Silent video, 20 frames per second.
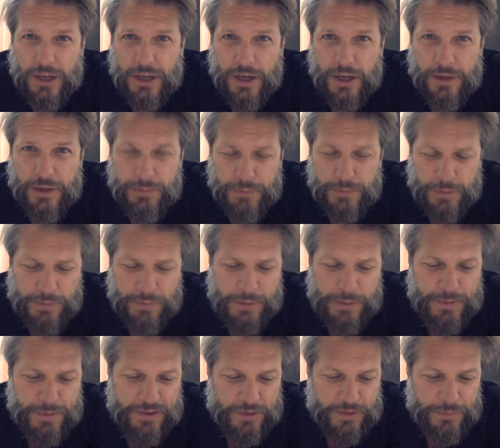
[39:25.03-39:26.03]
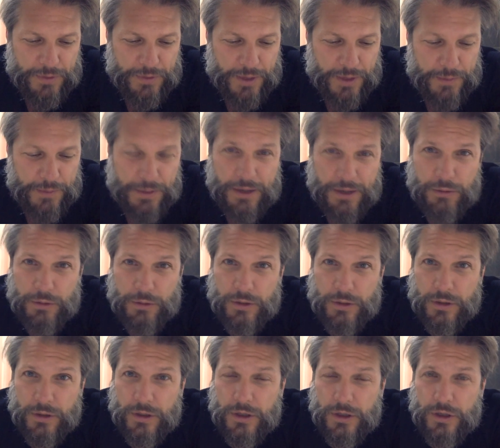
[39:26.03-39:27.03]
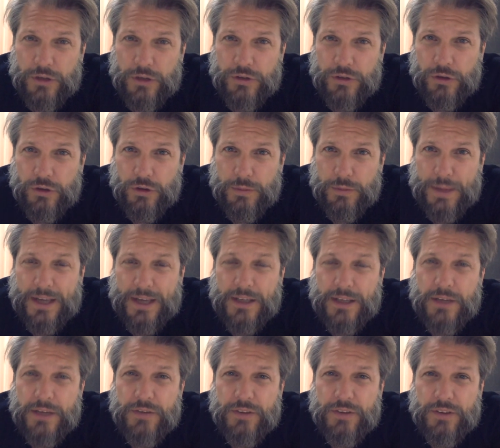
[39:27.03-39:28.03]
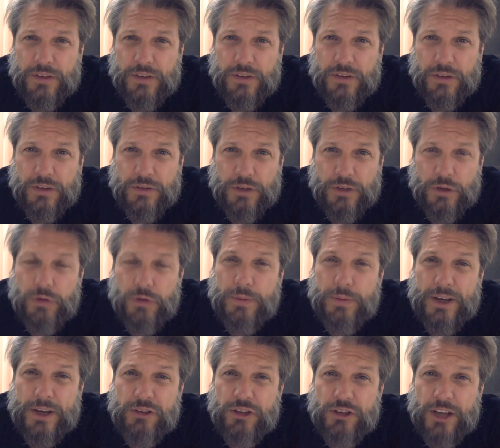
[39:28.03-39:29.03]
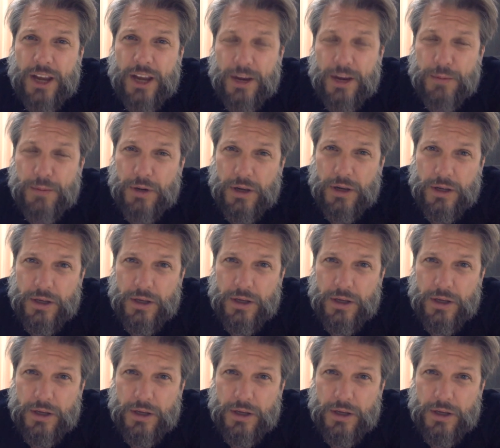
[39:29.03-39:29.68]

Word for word: Um, but maybe sometime I will show the magnificence of Yodobashi camera,